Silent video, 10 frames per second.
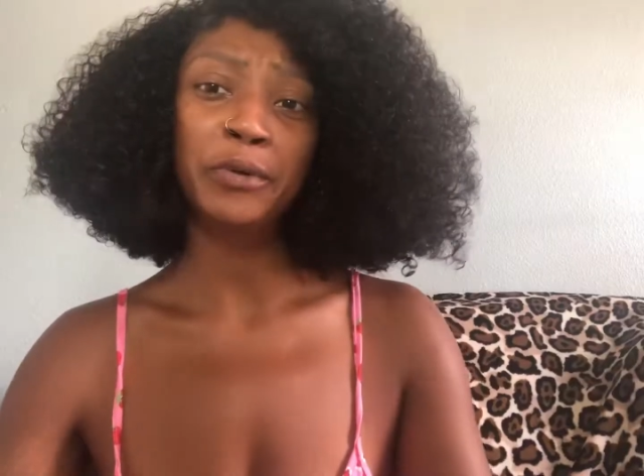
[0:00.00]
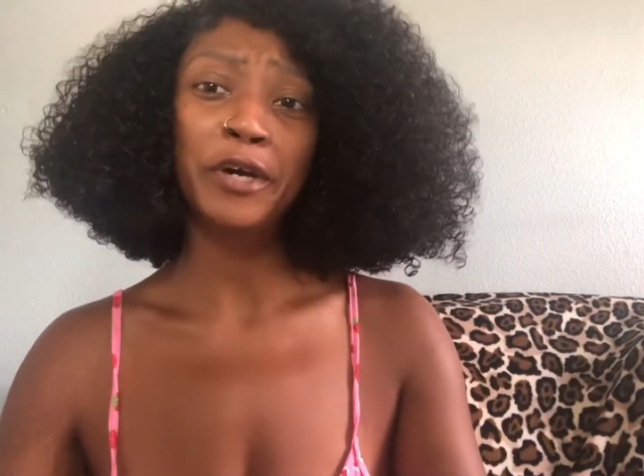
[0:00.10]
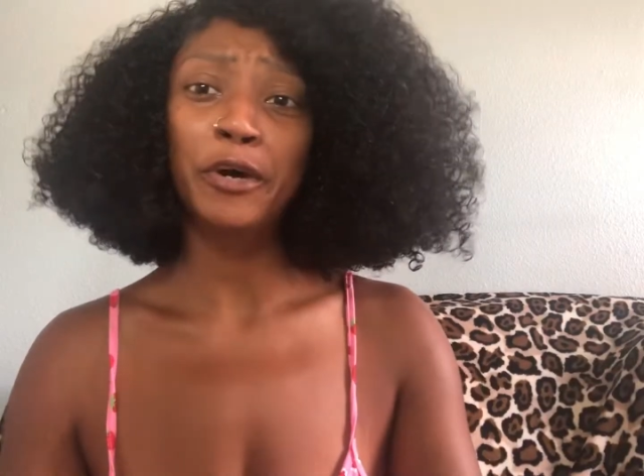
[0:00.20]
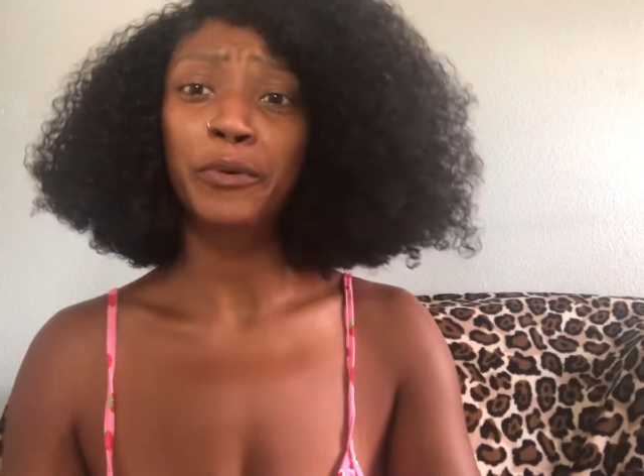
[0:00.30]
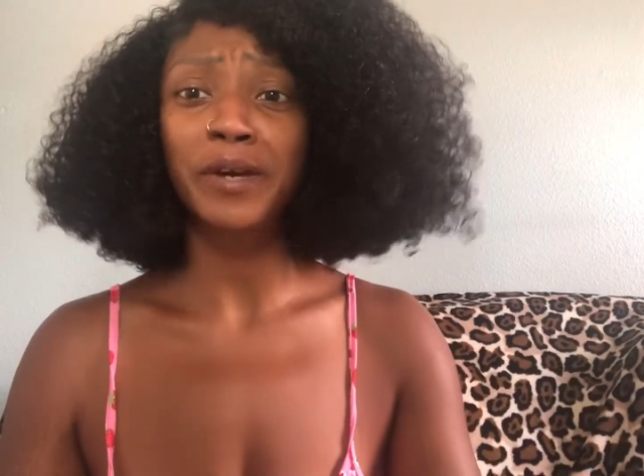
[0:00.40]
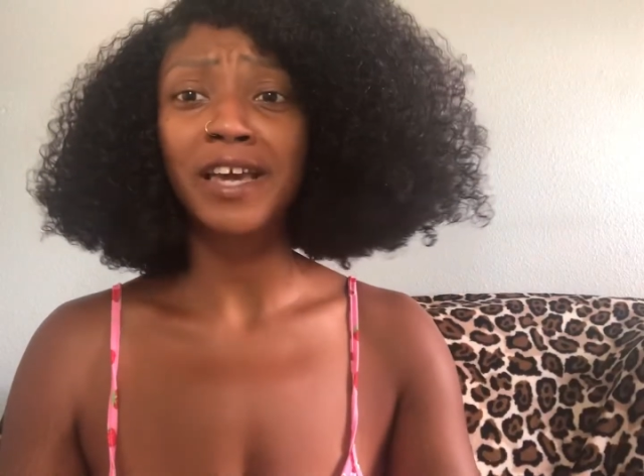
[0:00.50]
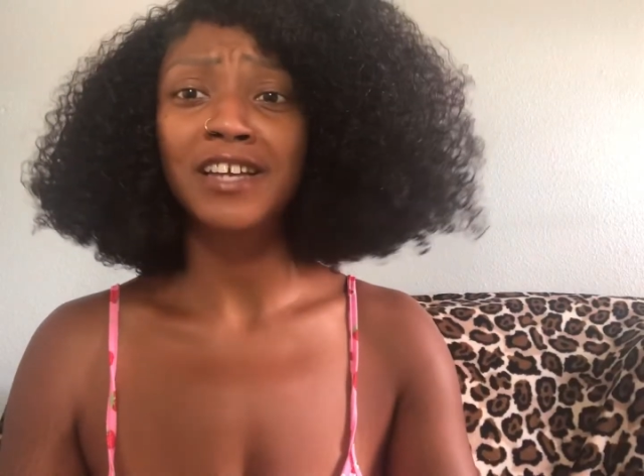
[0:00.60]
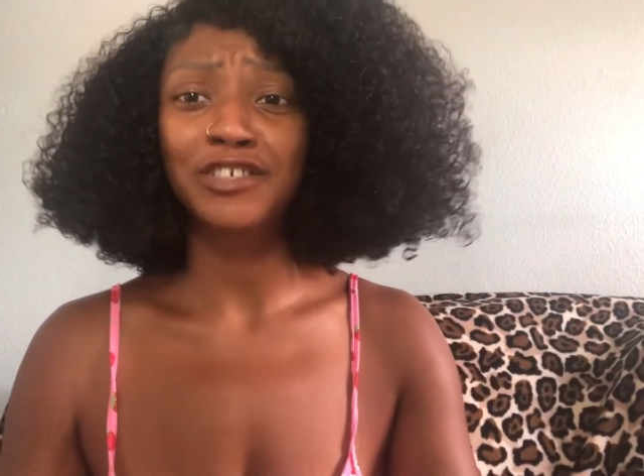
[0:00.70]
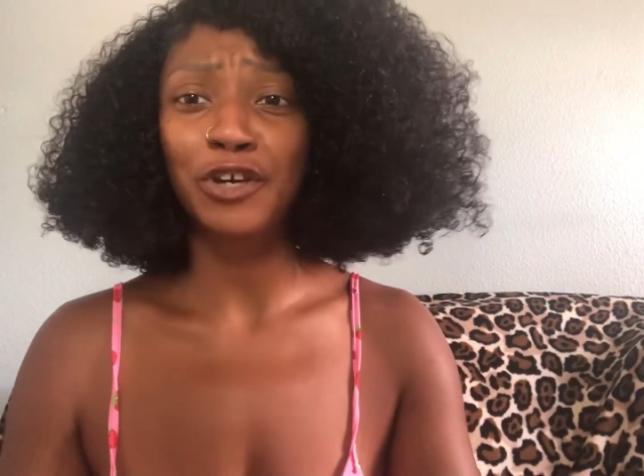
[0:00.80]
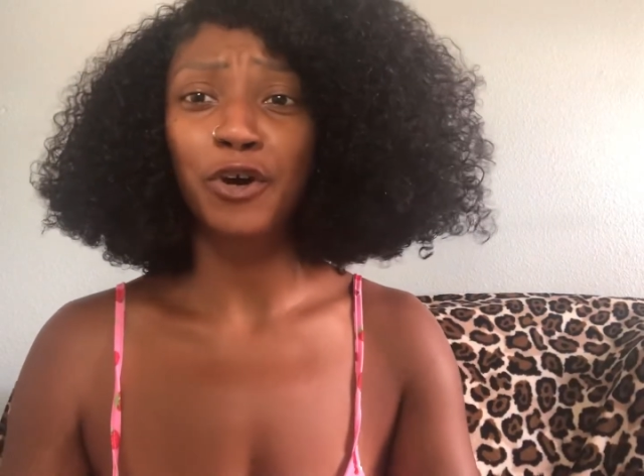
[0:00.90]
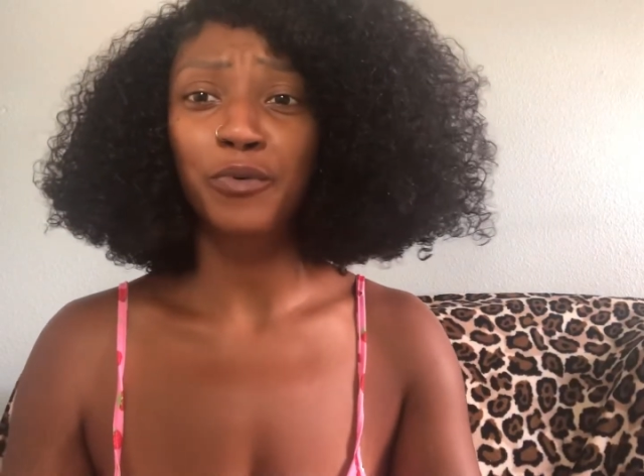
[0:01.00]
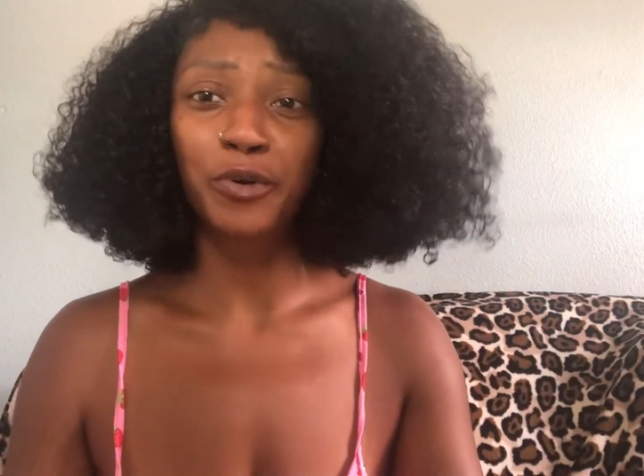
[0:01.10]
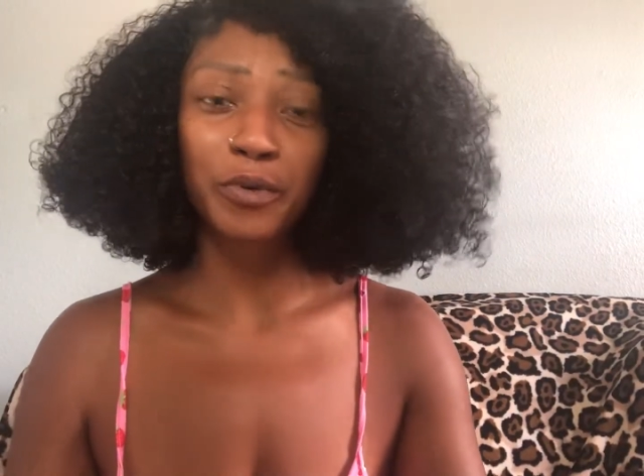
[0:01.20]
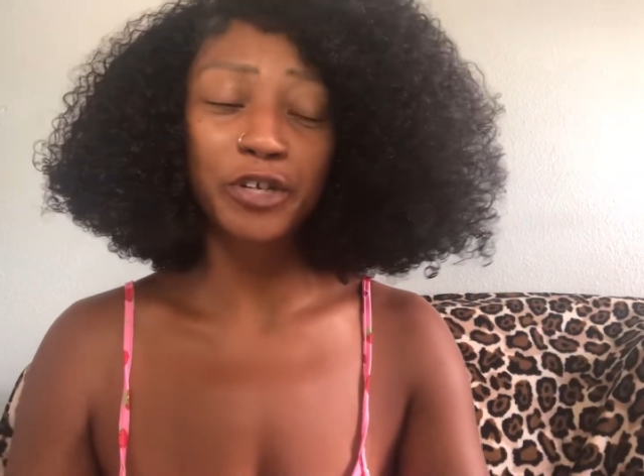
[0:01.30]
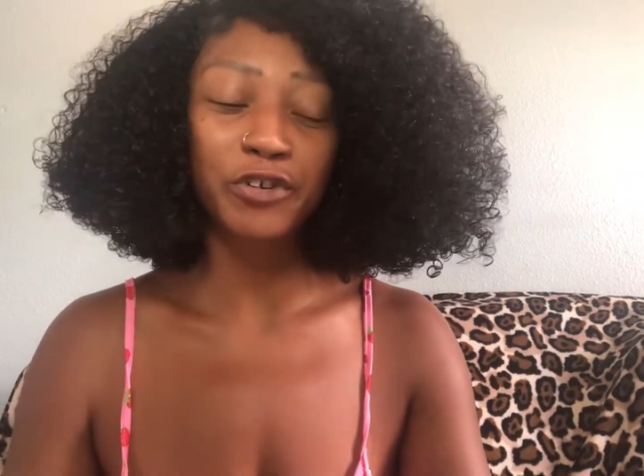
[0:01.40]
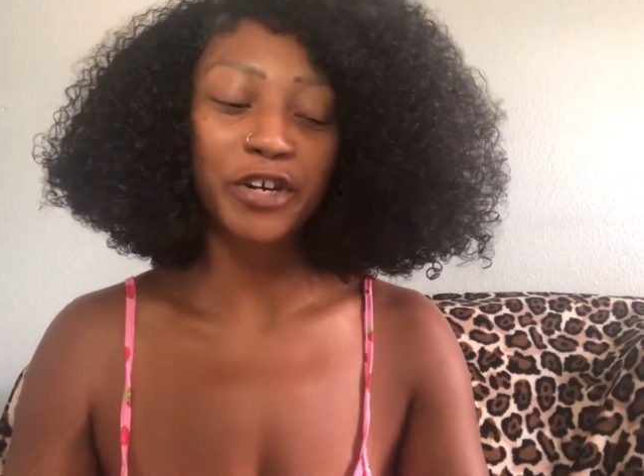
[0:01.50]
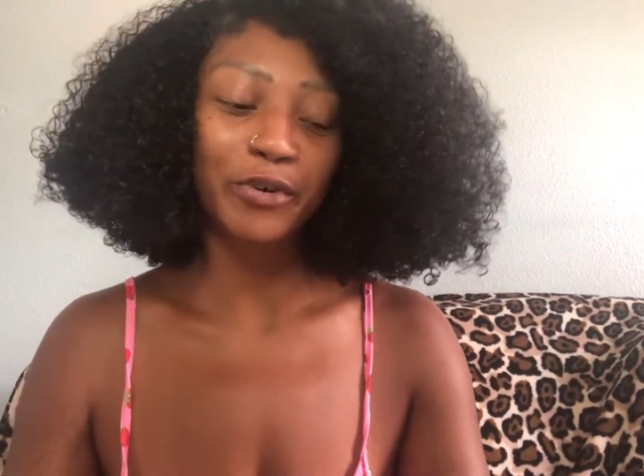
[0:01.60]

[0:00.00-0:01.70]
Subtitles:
know, in case y'all were wondering